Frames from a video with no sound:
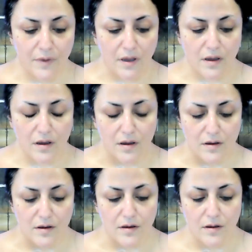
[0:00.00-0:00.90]

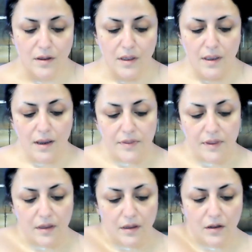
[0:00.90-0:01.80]
I
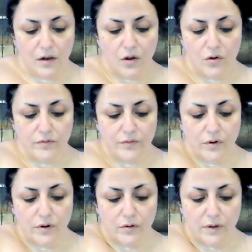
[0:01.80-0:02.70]
think clove
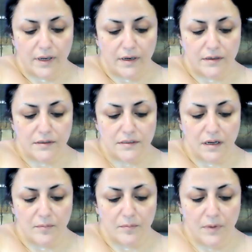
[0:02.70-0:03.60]
oil
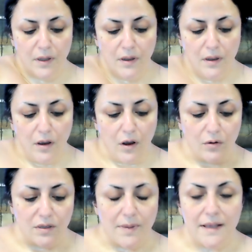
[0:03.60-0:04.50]
and
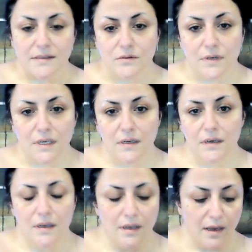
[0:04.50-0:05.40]
holy basil in it,
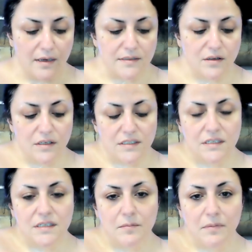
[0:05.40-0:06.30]
and it's
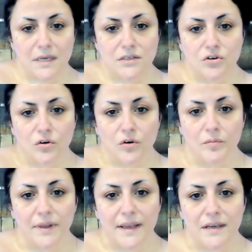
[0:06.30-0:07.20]
just a mixture, a
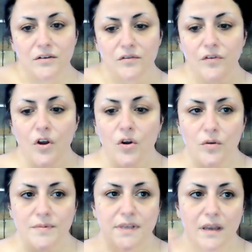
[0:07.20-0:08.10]
blend of
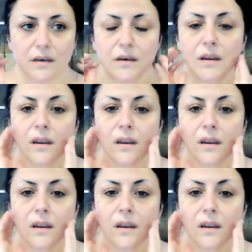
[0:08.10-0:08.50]
herbs and